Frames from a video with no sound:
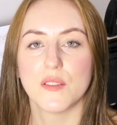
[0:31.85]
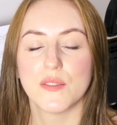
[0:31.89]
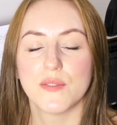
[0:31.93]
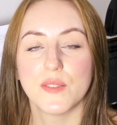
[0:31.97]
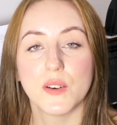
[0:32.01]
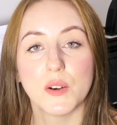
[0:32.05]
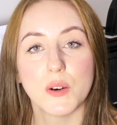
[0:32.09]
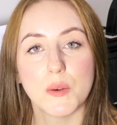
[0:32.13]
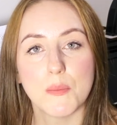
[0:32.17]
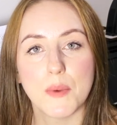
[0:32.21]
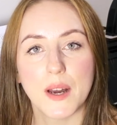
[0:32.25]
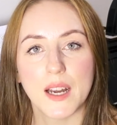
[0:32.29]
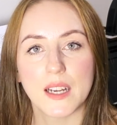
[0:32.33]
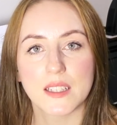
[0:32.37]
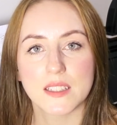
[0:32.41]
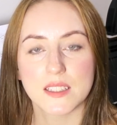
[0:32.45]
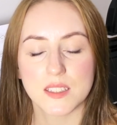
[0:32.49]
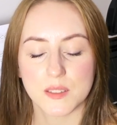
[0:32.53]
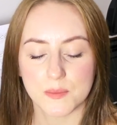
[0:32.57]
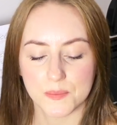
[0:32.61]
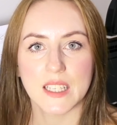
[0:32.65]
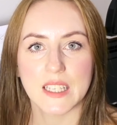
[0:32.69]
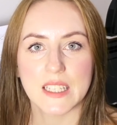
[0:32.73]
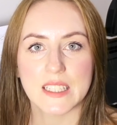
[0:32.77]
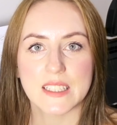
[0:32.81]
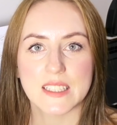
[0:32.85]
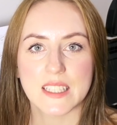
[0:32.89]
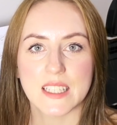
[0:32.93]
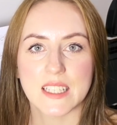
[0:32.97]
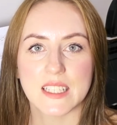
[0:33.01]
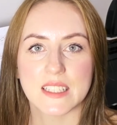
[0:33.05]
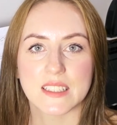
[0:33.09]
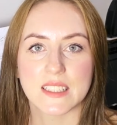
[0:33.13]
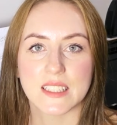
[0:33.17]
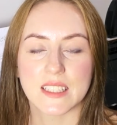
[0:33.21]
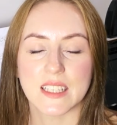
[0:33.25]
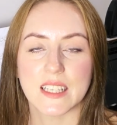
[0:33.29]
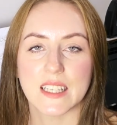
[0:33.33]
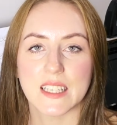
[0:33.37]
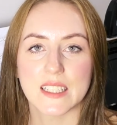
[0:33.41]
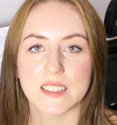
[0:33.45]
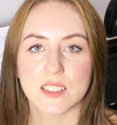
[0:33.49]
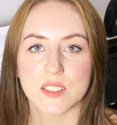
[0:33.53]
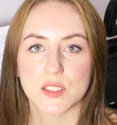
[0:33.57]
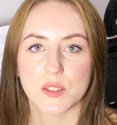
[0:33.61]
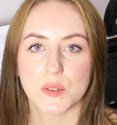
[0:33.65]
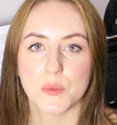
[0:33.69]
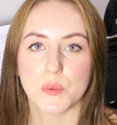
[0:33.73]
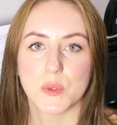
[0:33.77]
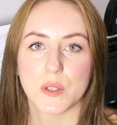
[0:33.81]
format. It is geared
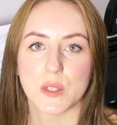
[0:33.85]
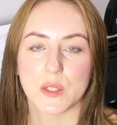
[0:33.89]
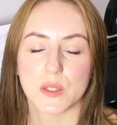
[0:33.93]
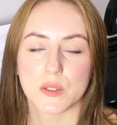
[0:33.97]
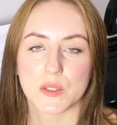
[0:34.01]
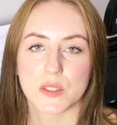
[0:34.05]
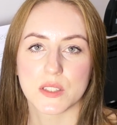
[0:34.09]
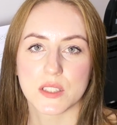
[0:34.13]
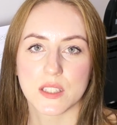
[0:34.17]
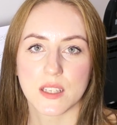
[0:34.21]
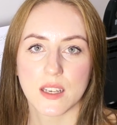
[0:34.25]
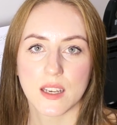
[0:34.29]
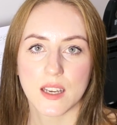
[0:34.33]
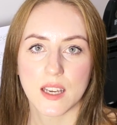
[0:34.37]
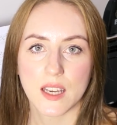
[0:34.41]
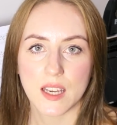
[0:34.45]
towards